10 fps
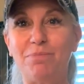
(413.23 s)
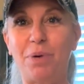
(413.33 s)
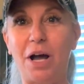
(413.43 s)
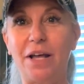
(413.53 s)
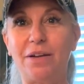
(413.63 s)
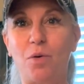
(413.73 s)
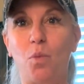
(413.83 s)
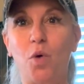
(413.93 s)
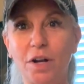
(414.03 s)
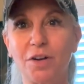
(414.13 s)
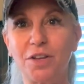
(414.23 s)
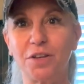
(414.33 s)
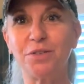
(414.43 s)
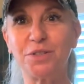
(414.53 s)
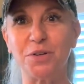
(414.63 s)
But what are
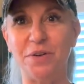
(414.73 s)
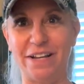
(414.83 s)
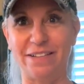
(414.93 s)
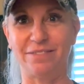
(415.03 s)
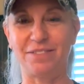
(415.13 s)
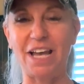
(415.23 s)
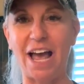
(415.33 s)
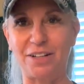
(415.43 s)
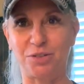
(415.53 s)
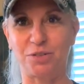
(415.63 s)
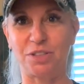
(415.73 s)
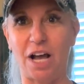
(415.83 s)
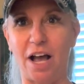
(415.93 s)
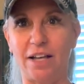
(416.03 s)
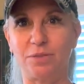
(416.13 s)
you doing to
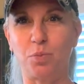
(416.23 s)
exercise?